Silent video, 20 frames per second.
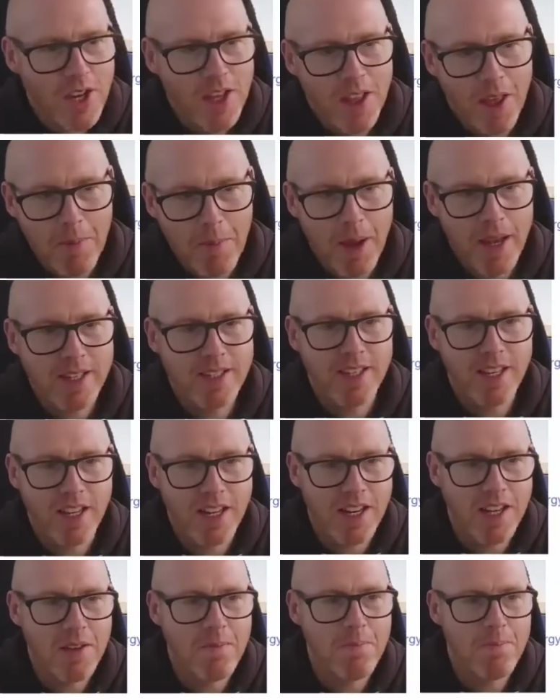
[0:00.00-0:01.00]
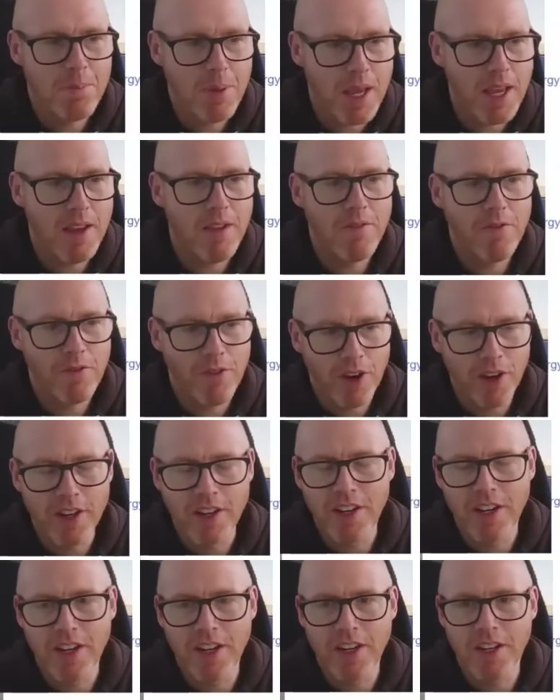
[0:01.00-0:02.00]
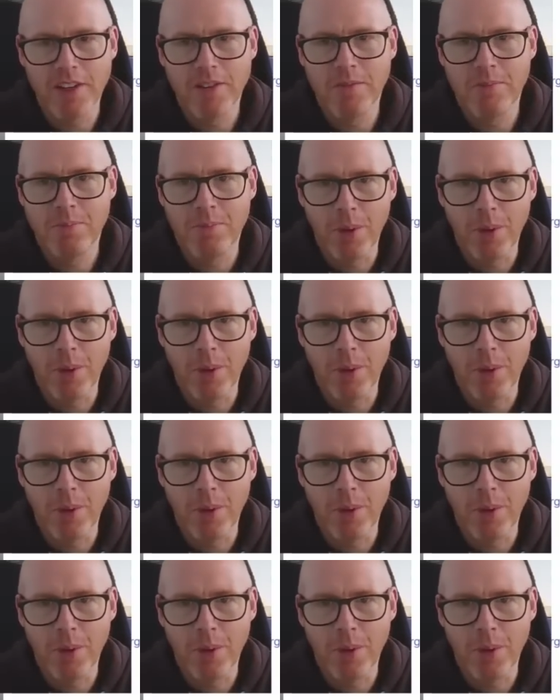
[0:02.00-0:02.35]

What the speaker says: They're basically being funded